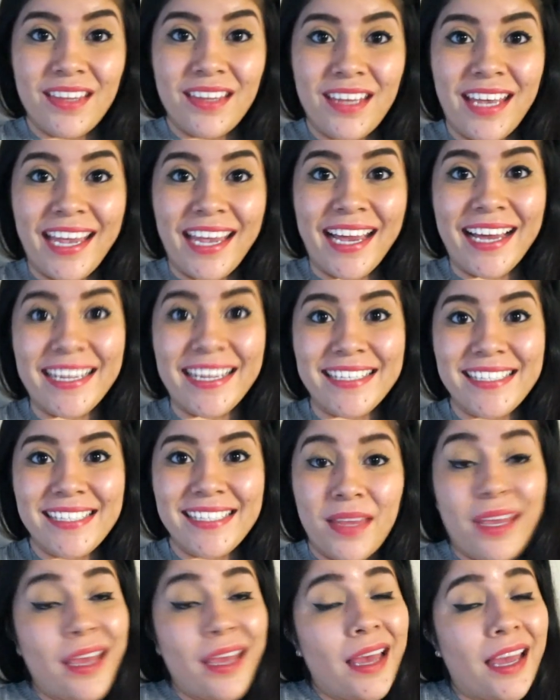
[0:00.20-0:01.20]
Hey guys,
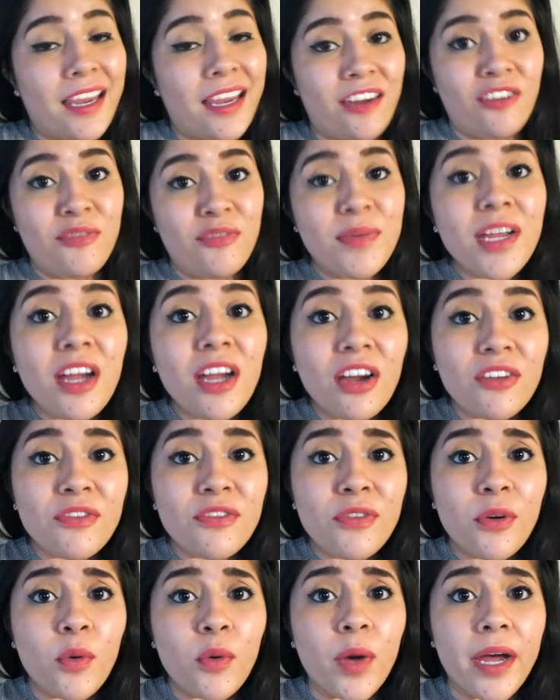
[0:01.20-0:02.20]
I know I've been gone
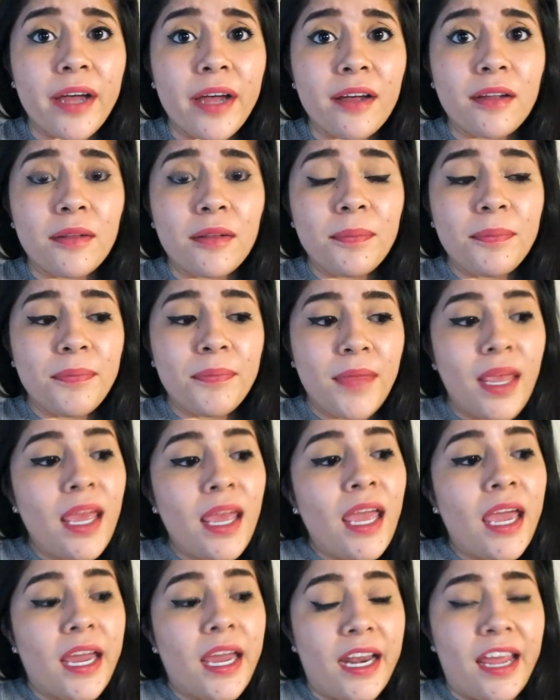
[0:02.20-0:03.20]
for a while
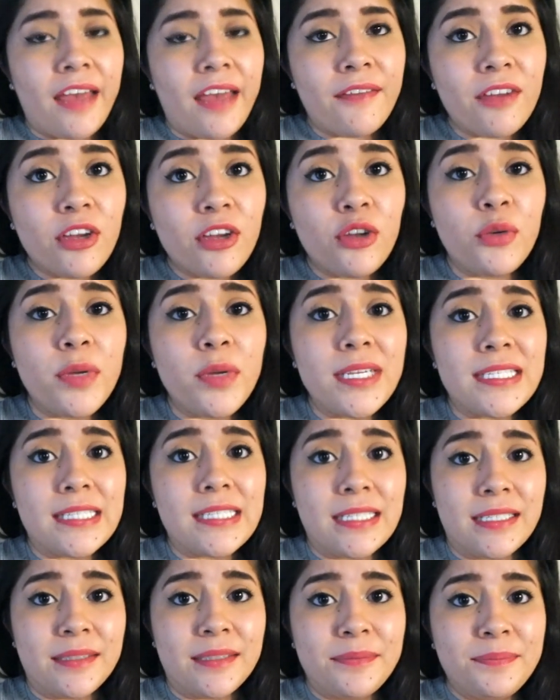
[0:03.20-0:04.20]
and I have a good
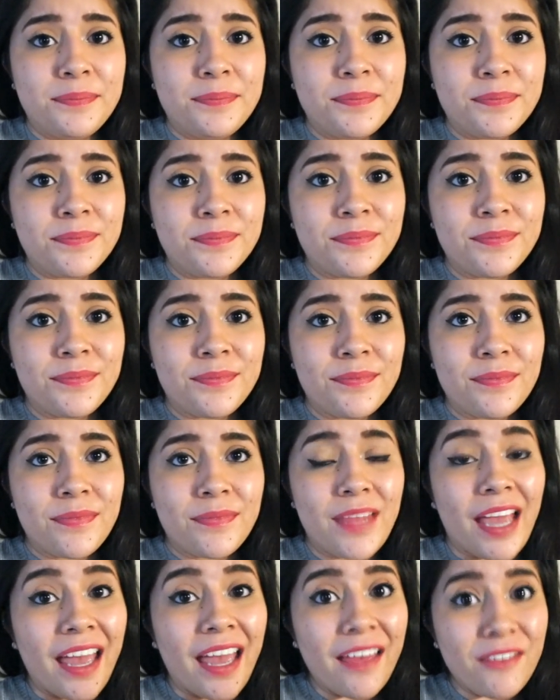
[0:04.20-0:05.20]
reason.
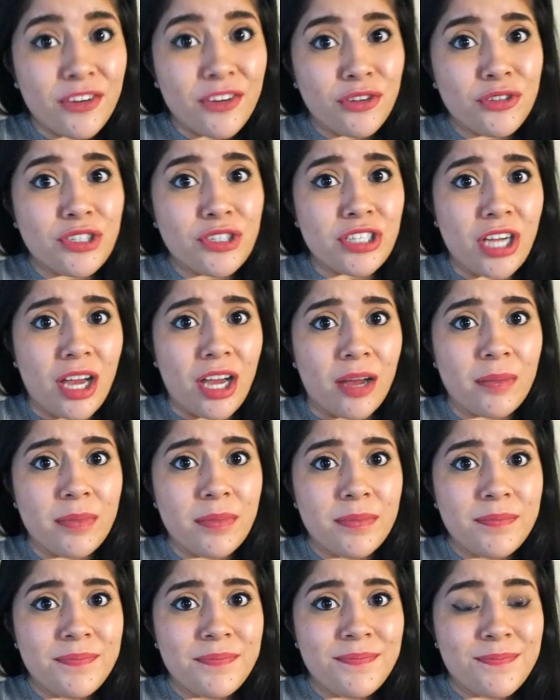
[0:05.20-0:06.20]
I have a new job
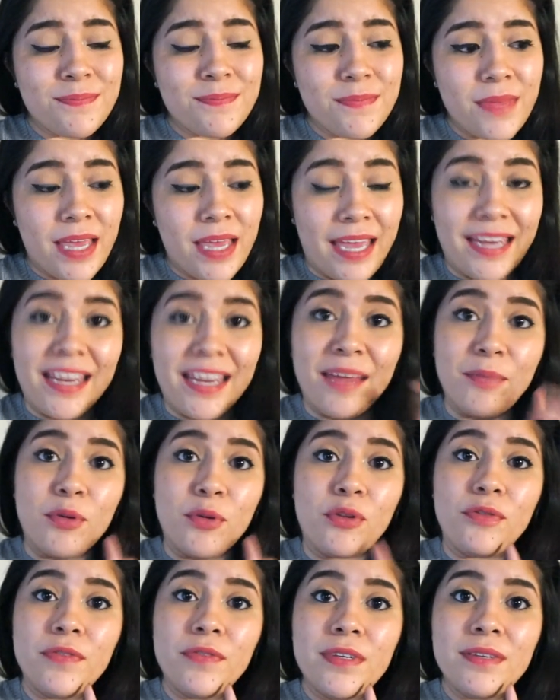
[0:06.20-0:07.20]
and I
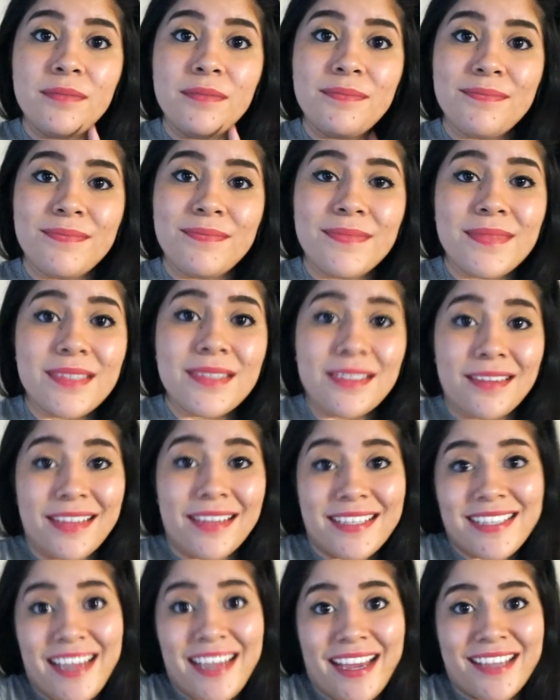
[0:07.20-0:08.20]
moved. So
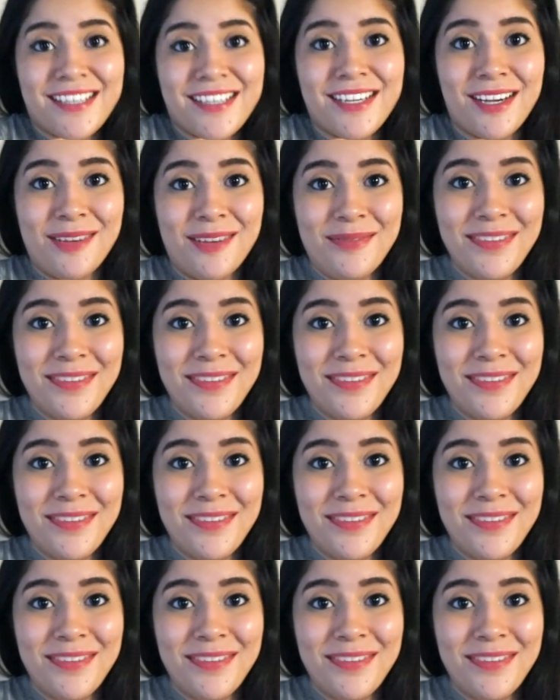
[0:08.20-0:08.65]
let's catch up.